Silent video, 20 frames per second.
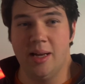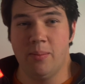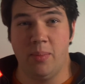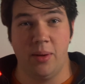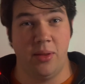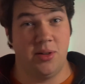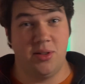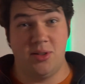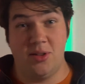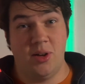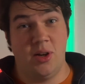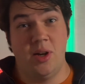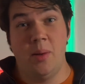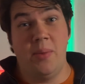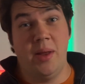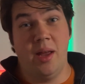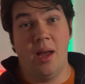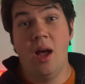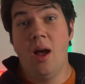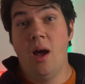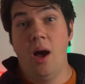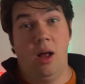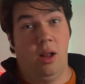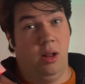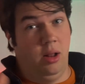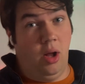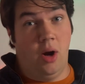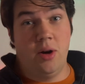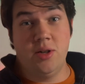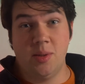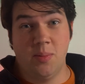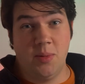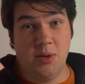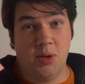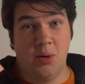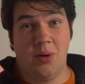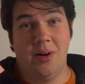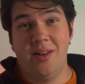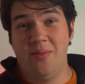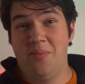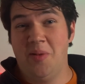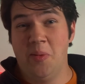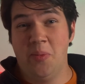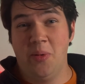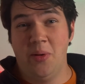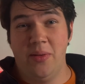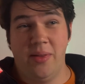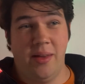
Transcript: but there's going to be a larger majority of people